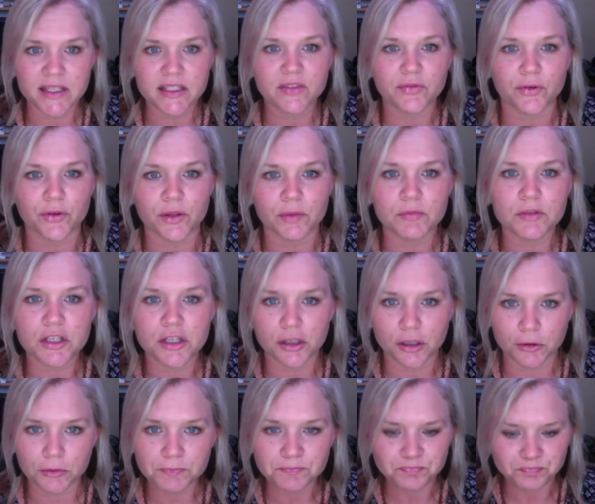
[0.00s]
for them
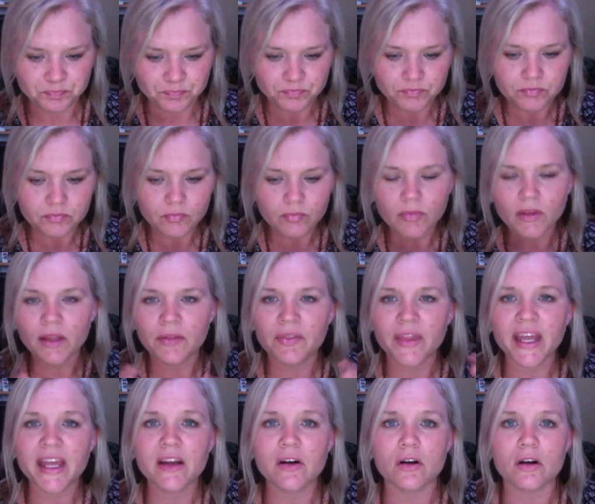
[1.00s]
too,
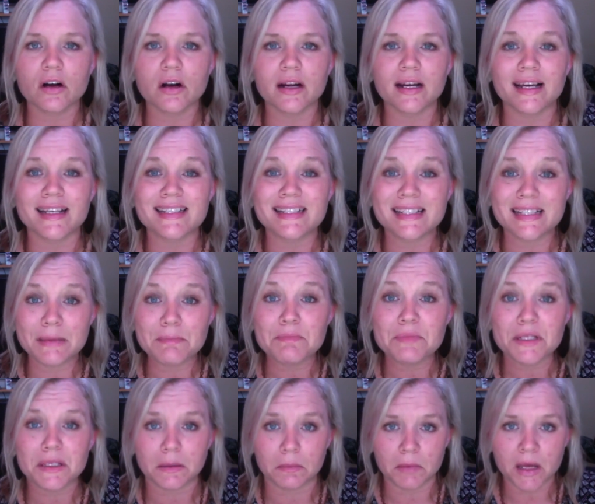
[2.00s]
they are a
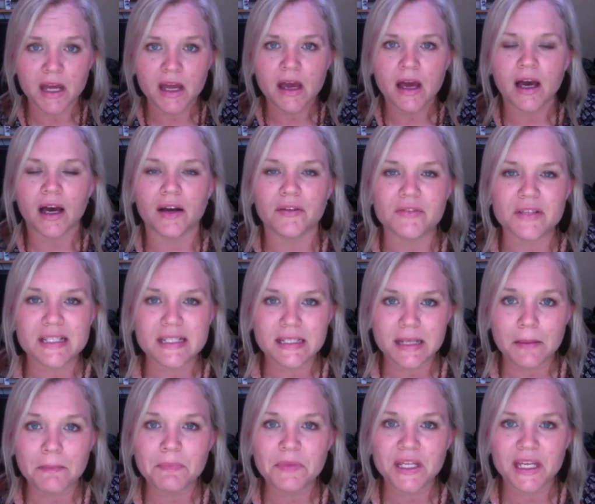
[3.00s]
symptom of
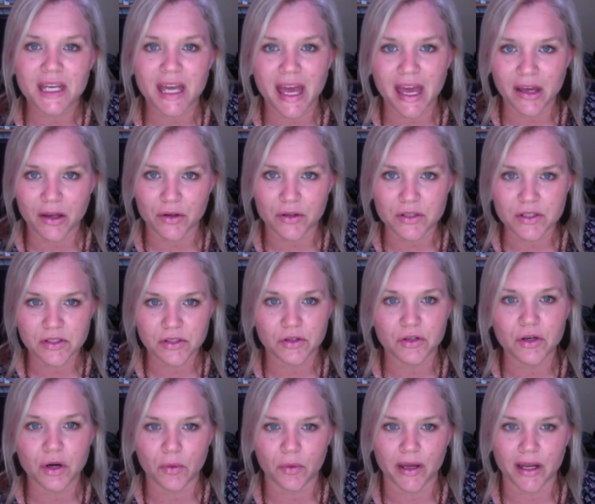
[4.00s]
something else
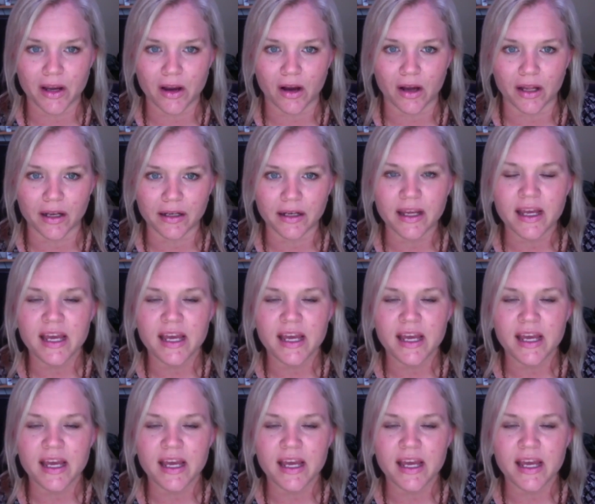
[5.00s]
going on.